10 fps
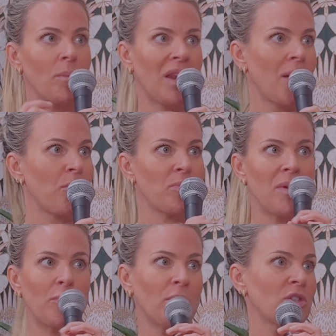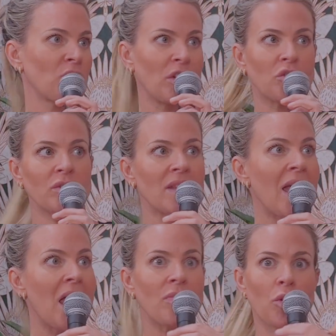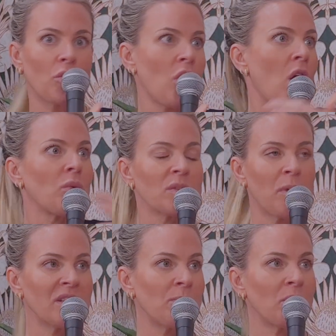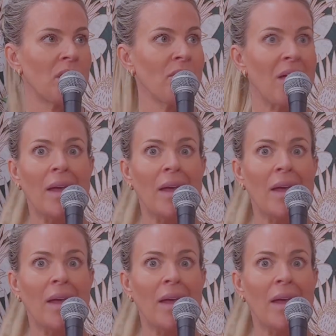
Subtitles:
meet up with people and strangers and they're not responsible enough,